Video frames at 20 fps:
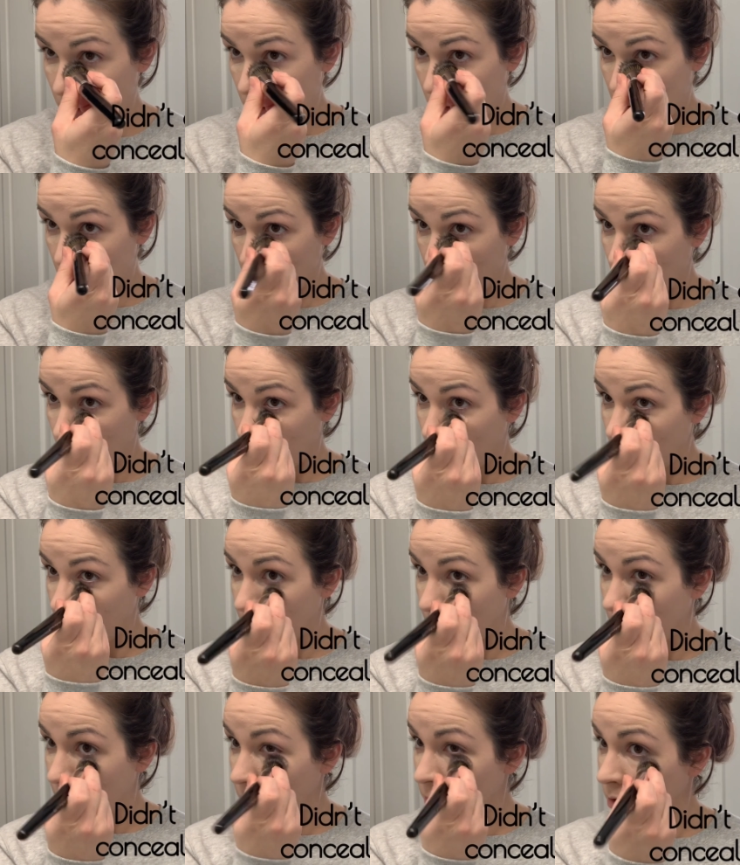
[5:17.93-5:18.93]

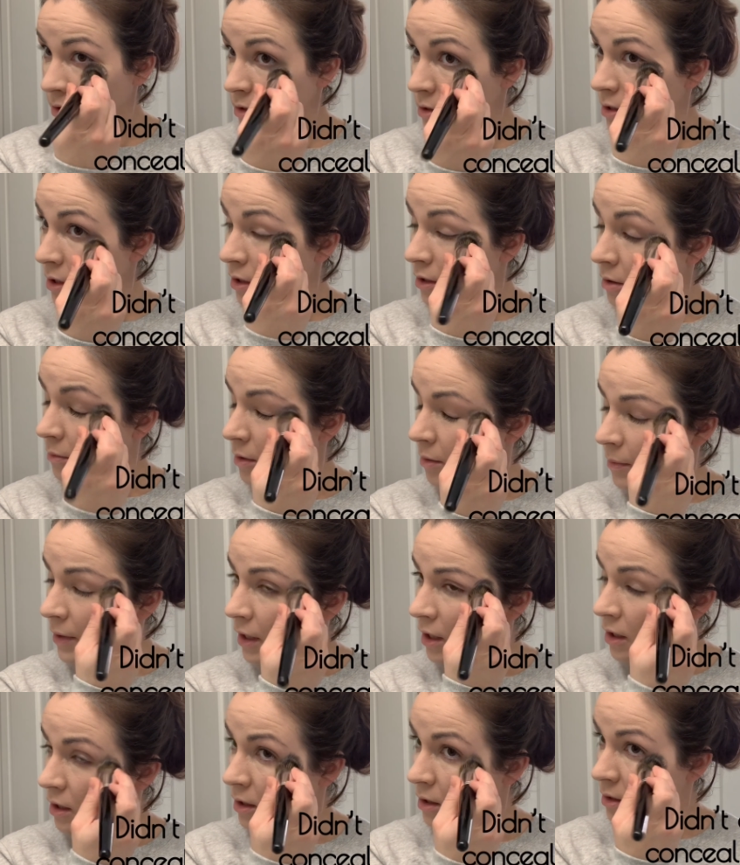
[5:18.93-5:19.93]
It looks a little bit
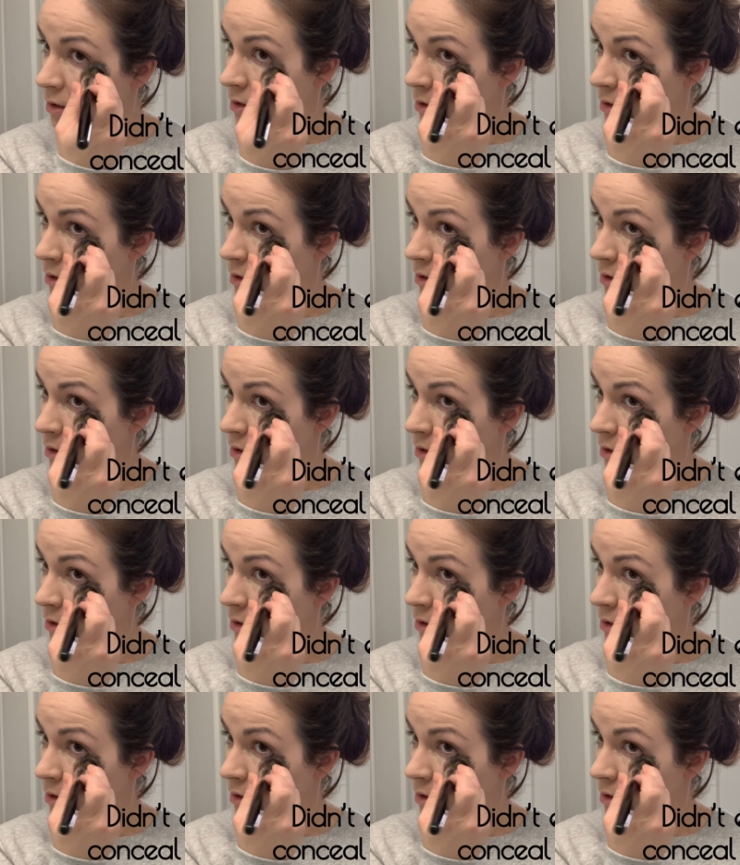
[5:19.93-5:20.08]
better.